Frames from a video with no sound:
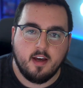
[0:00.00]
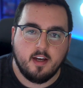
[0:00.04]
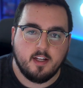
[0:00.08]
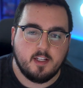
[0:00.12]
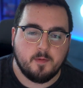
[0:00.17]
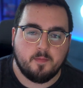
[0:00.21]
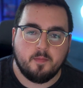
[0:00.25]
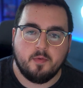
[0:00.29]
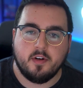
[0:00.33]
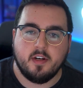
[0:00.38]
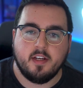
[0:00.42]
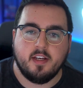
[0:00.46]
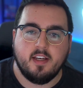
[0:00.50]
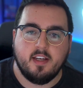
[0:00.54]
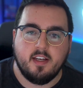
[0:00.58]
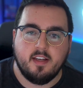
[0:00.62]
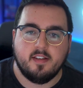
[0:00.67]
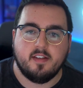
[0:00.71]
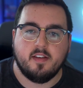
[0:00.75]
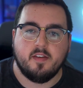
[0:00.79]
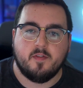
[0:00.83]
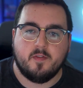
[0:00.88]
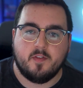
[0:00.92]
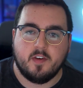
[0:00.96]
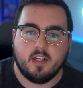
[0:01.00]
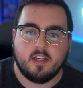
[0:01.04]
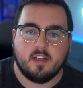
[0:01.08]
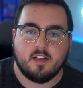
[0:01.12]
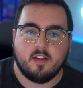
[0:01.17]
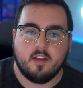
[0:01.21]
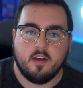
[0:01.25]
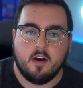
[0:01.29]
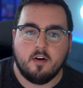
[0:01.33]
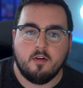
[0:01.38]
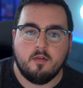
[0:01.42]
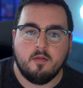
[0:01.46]
It's a pretty easy fix
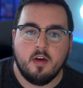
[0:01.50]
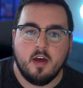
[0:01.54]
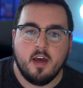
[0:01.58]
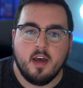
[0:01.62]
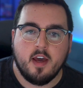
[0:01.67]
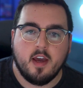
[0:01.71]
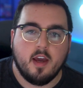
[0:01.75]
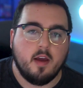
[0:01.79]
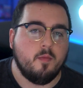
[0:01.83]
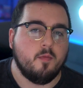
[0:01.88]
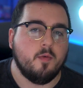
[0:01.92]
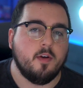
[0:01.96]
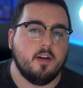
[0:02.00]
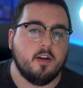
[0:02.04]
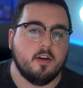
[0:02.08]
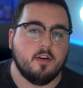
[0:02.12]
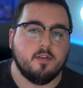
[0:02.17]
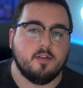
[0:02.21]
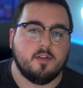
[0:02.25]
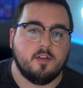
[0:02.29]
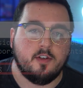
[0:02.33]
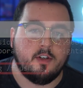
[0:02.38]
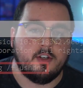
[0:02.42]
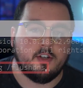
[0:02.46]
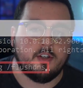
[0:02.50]
though. In Windows, you